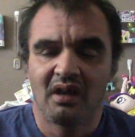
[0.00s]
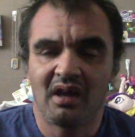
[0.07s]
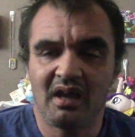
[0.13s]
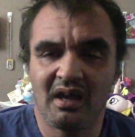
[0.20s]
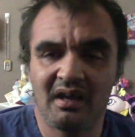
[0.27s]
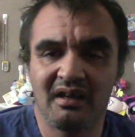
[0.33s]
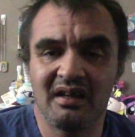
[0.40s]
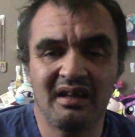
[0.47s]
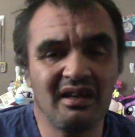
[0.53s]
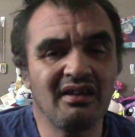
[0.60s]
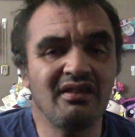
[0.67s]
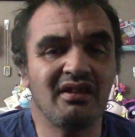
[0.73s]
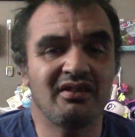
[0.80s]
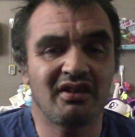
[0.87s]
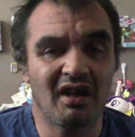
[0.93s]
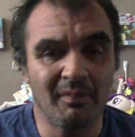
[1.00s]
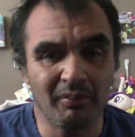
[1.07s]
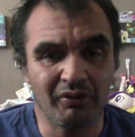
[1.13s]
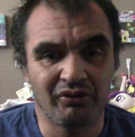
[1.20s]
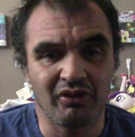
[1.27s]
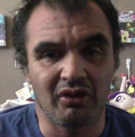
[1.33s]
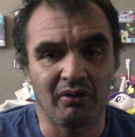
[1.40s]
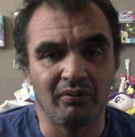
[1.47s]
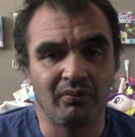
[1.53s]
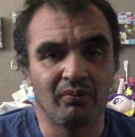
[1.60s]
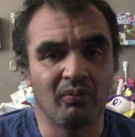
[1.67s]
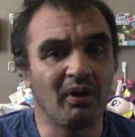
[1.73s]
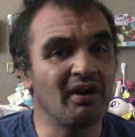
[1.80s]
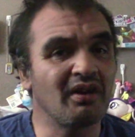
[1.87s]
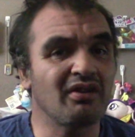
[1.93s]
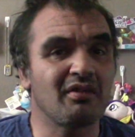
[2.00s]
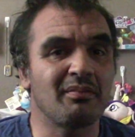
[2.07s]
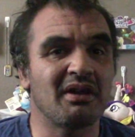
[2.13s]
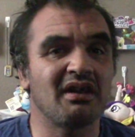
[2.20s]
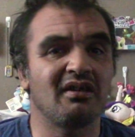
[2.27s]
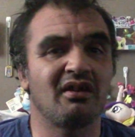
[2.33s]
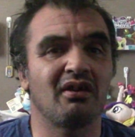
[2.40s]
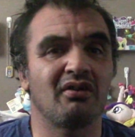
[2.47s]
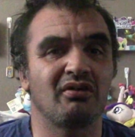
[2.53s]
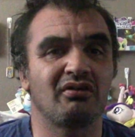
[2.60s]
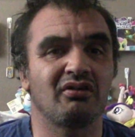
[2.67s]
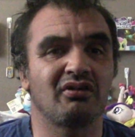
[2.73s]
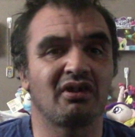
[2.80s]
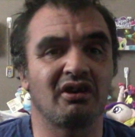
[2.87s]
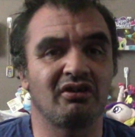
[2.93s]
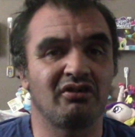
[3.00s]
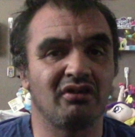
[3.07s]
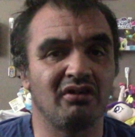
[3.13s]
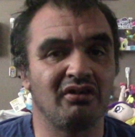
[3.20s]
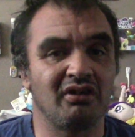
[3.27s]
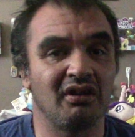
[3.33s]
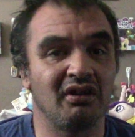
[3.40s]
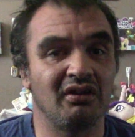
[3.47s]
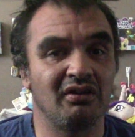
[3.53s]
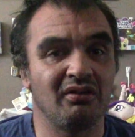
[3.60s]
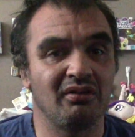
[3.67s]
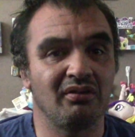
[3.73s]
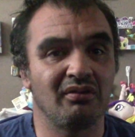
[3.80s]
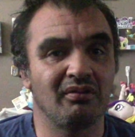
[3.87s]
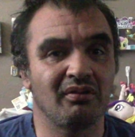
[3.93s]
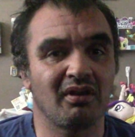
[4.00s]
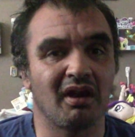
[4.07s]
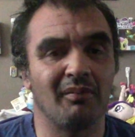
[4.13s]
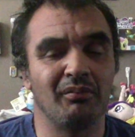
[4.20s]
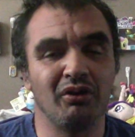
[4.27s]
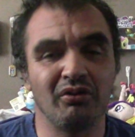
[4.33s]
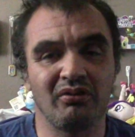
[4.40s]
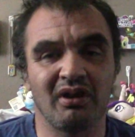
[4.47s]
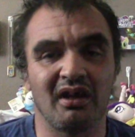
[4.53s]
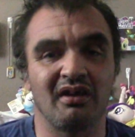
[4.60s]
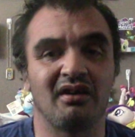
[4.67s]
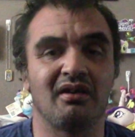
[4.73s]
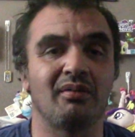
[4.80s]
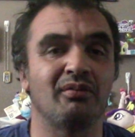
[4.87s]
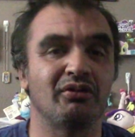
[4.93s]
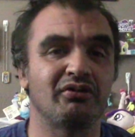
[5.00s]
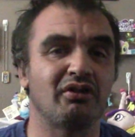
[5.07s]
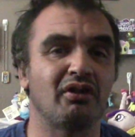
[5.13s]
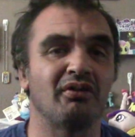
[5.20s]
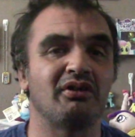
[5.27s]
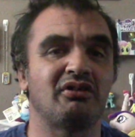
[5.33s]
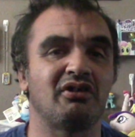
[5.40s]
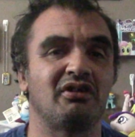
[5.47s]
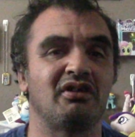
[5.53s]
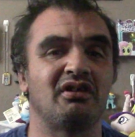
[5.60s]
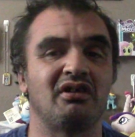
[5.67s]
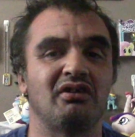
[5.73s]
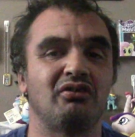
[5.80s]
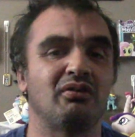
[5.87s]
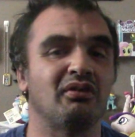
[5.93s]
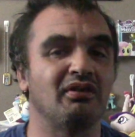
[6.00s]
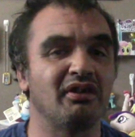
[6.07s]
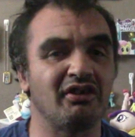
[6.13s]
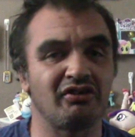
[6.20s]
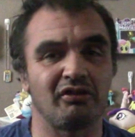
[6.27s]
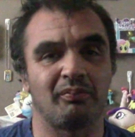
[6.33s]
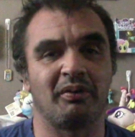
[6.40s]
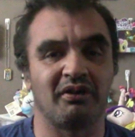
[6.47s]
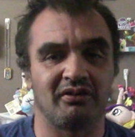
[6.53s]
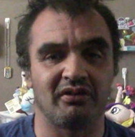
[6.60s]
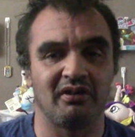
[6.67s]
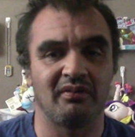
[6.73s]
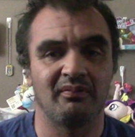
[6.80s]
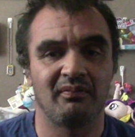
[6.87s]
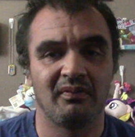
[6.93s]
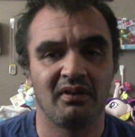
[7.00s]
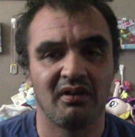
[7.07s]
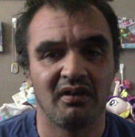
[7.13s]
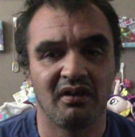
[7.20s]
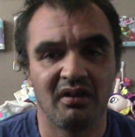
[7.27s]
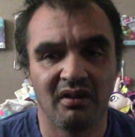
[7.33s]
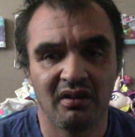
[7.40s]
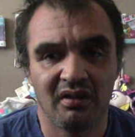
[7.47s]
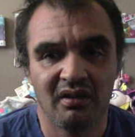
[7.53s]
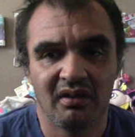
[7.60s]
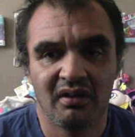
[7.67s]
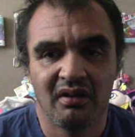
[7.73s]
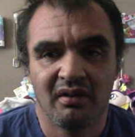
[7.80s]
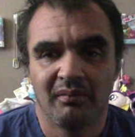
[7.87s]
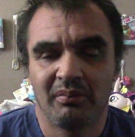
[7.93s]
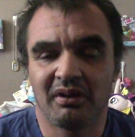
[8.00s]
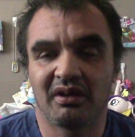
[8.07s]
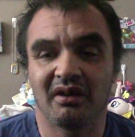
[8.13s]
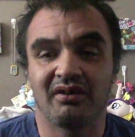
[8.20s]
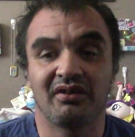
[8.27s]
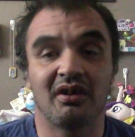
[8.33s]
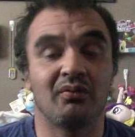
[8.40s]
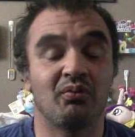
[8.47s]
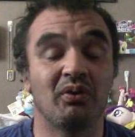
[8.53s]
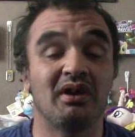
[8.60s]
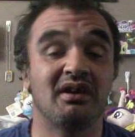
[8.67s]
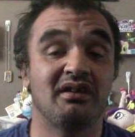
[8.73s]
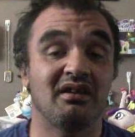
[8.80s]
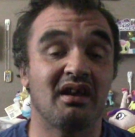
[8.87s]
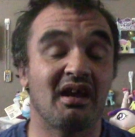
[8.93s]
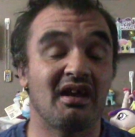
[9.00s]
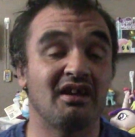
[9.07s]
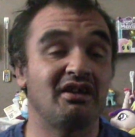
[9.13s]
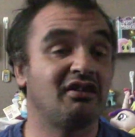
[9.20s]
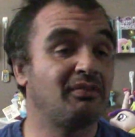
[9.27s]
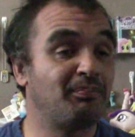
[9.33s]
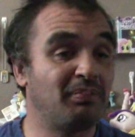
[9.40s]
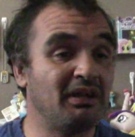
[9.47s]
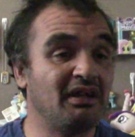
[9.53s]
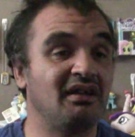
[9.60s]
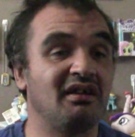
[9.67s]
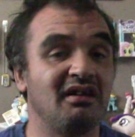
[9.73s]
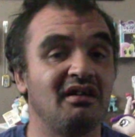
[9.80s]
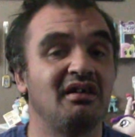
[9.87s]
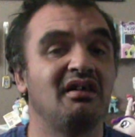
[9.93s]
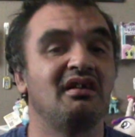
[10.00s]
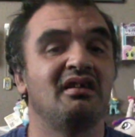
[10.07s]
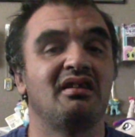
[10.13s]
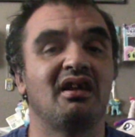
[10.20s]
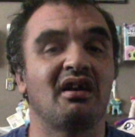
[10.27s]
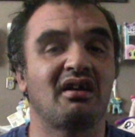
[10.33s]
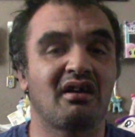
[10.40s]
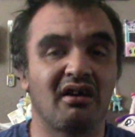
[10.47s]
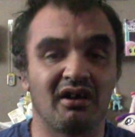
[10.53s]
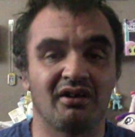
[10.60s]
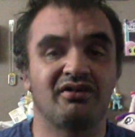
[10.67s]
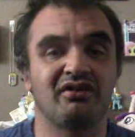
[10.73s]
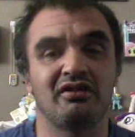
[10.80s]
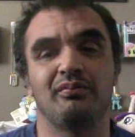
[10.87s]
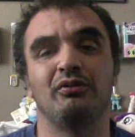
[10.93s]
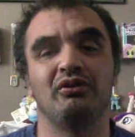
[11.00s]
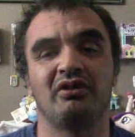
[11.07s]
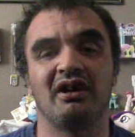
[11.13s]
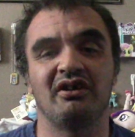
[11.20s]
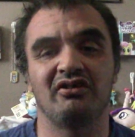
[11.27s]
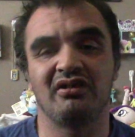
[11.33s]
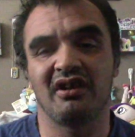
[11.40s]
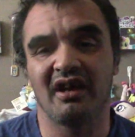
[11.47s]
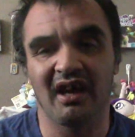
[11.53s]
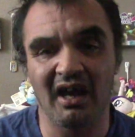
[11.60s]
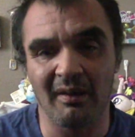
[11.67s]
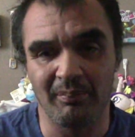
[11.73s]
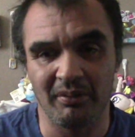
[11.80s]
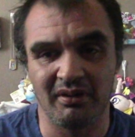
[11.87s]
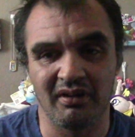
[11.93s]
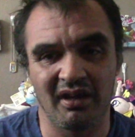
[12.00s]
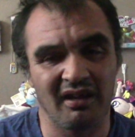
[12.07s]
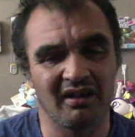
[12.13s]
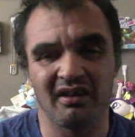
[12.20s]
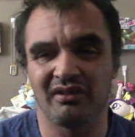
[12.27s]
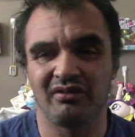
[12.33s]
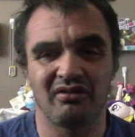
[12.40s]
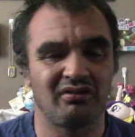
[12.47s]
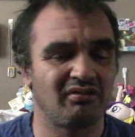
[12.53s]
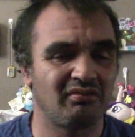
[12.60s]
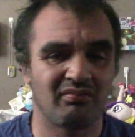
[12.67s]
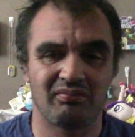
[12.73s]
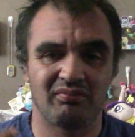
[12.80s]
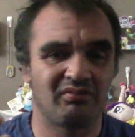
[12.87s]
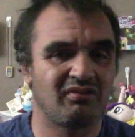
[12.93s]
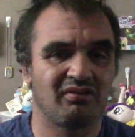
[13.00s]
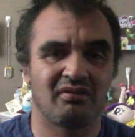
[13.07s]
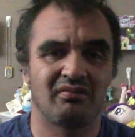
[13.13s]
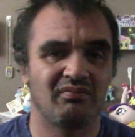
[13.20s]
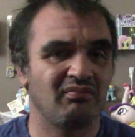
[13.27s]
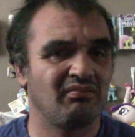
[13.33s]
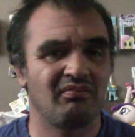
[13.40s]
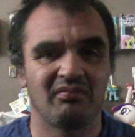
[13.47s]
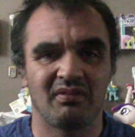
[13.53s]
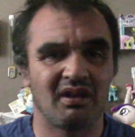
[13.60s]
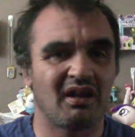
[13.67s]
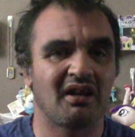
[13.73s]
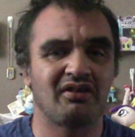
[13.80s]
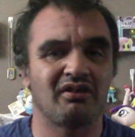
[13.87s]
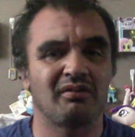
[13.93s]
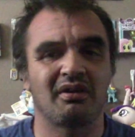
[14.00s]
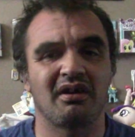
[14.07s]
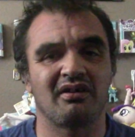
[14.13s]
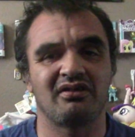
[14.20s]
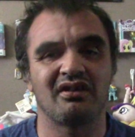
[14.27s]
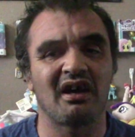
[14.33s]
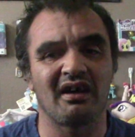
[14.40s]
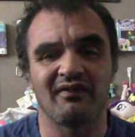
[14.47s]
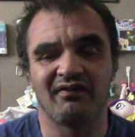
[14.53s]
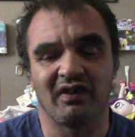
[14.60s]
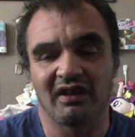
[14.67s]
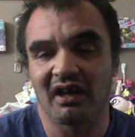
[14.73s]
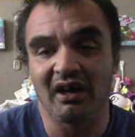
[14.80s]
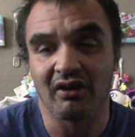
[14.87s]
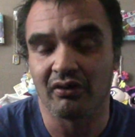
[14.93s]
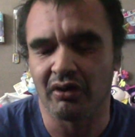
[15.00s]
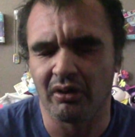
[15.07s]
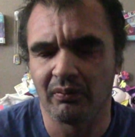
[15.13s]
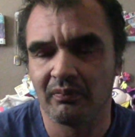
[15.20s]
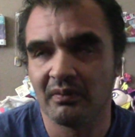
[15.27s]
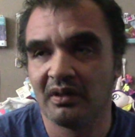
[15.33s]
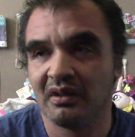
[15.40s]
And in this episode, one of the main characters got turned in, got mutated and was slowly turning into a lizard person. Because they went at a speed that caused this mutation to happen. And I guess it had some kind of side effect. I don't know.